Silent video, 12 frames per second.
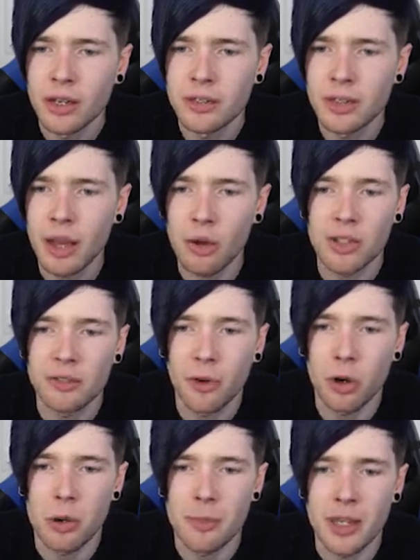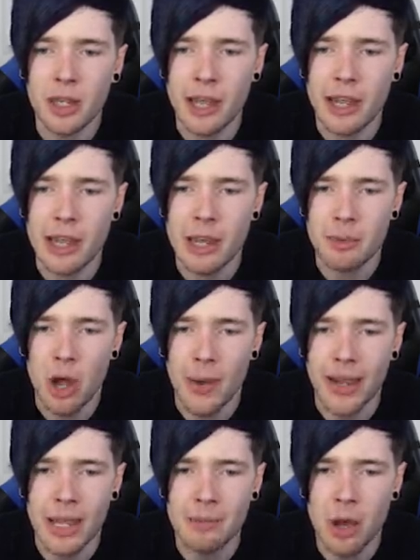Is he there? Oh, he's following me. Keep
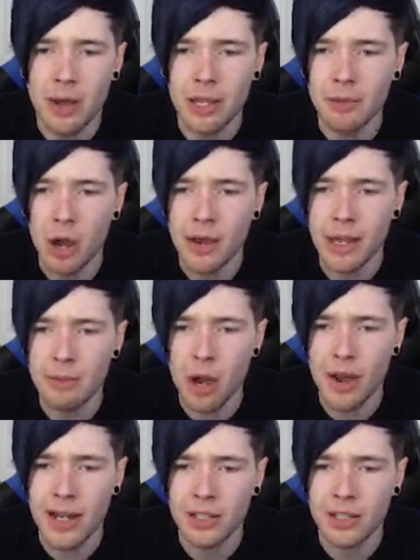going, keep going, keep going, keep going.